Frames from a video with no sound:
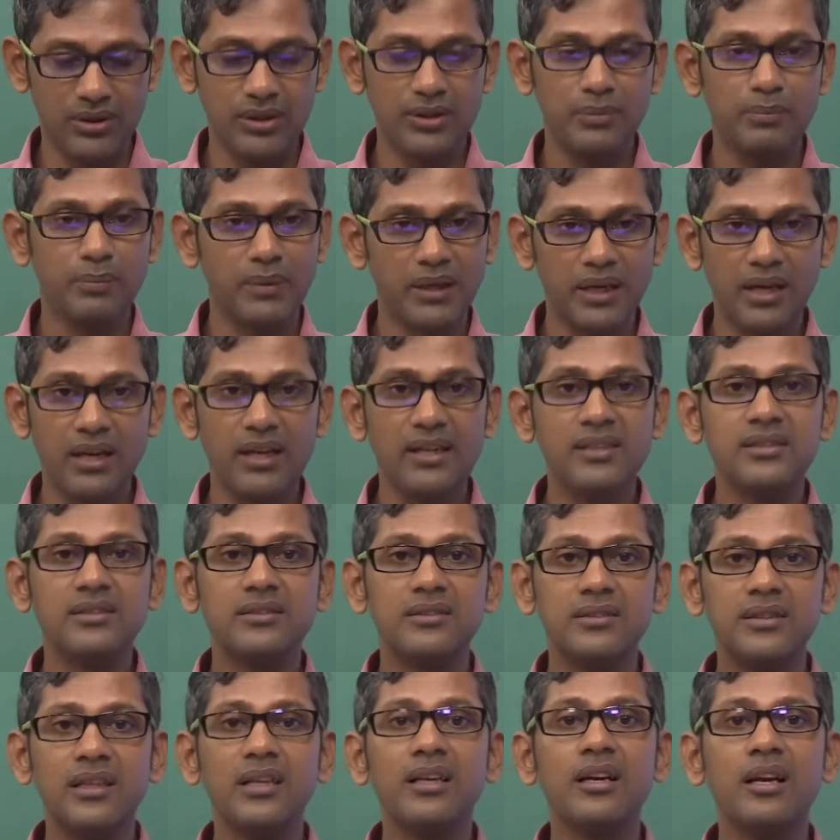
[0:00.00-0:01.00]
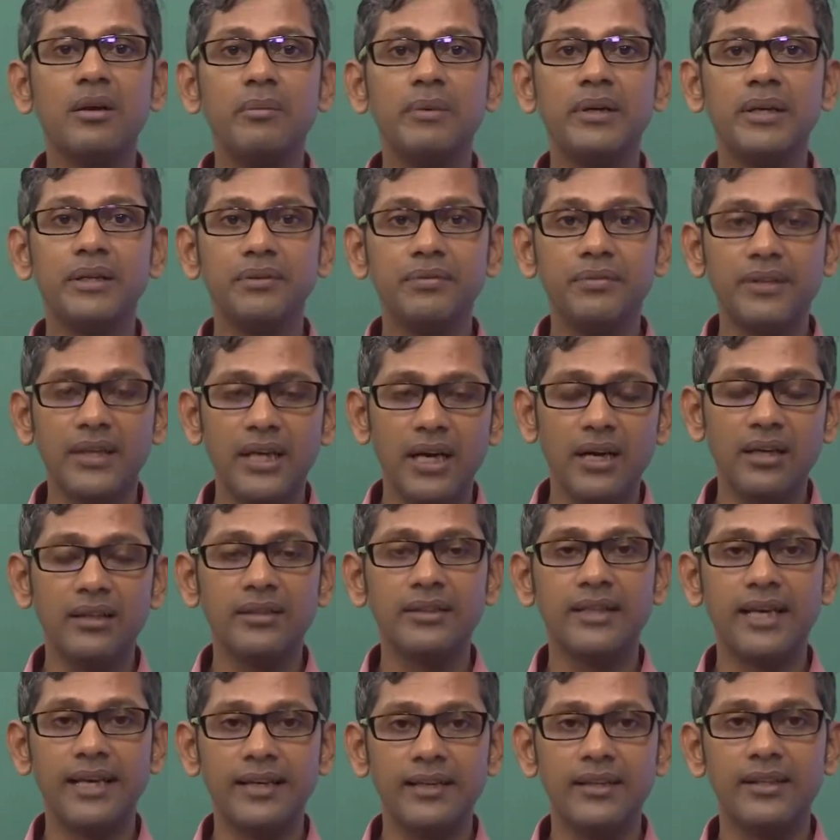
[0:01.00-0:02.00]
Metal is a little bit difficult
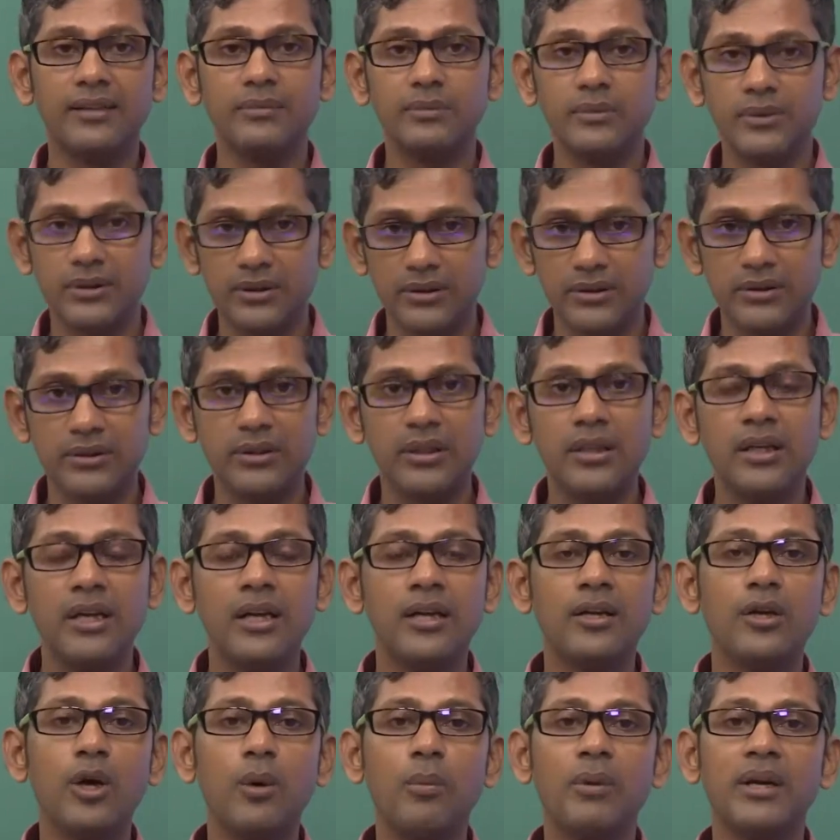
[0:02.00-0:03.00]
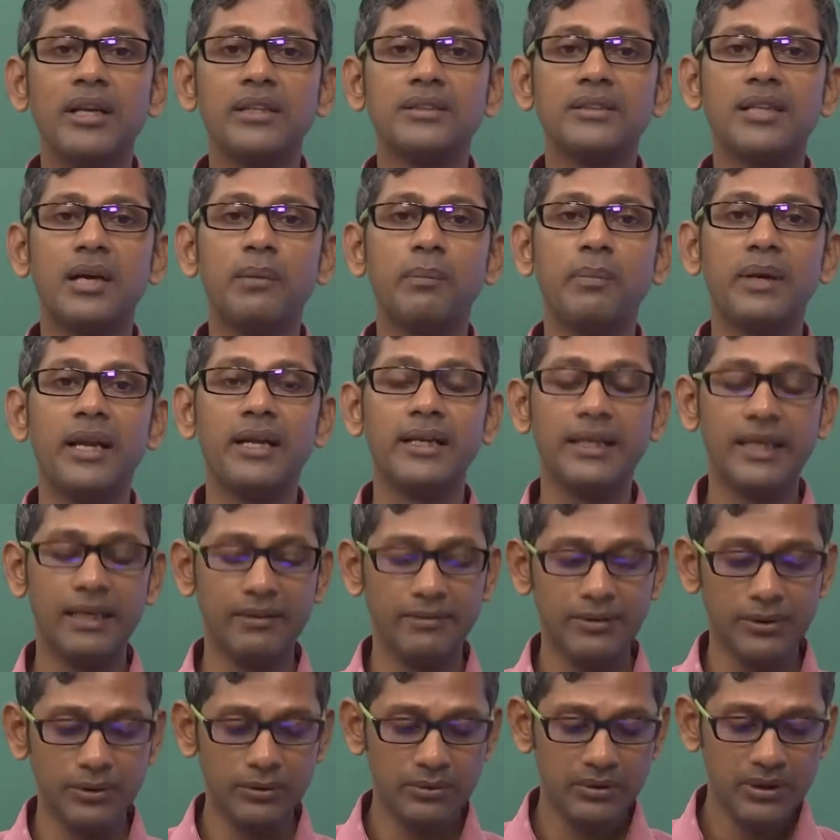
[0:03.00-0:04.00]
than a common example I gave
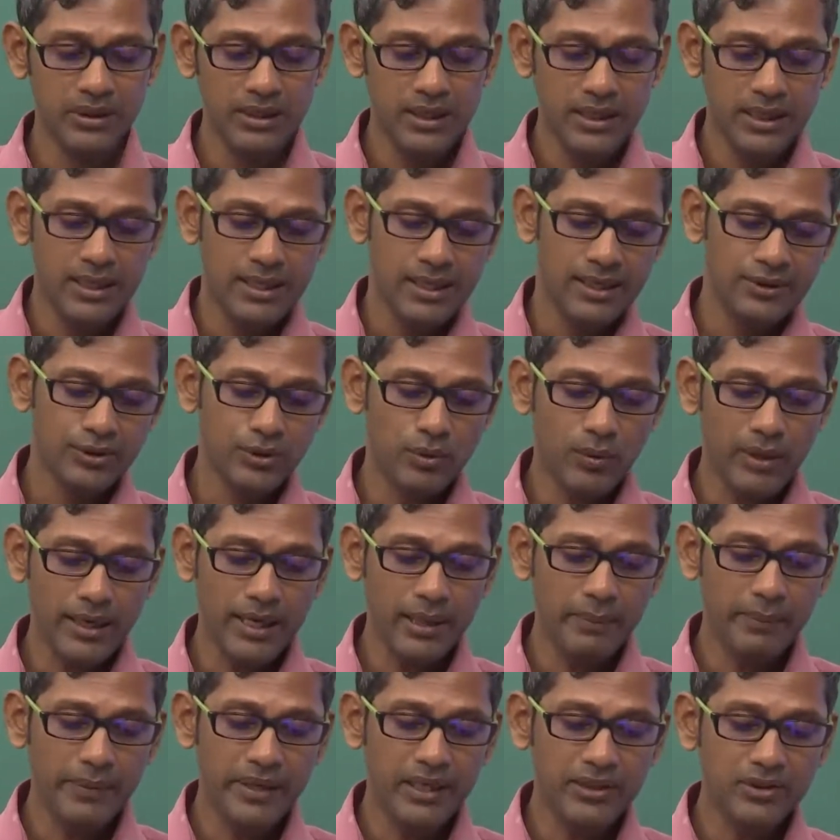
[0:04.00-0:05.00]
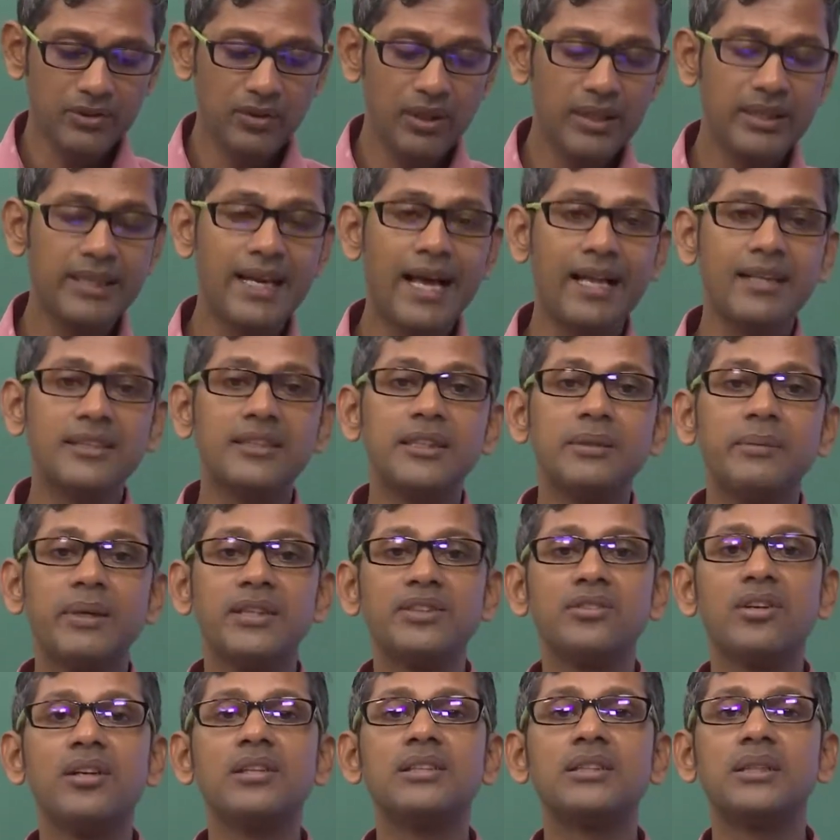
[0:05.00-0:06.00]
you. So what happened actually, calcium
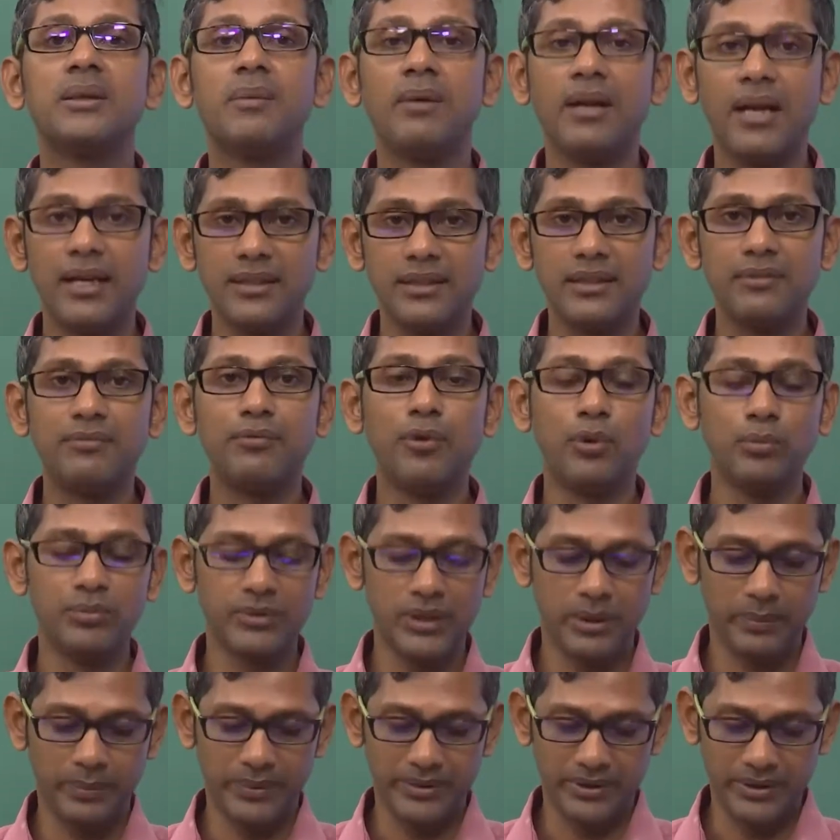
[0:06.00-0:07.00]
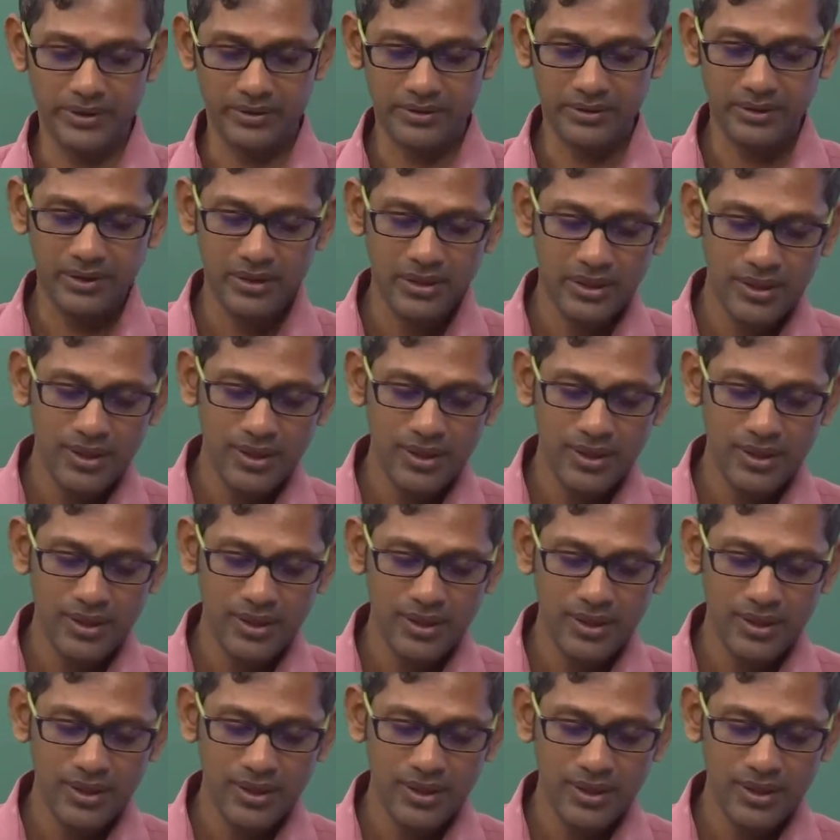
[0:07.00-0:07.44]
actually stabilizes the foam surfaces.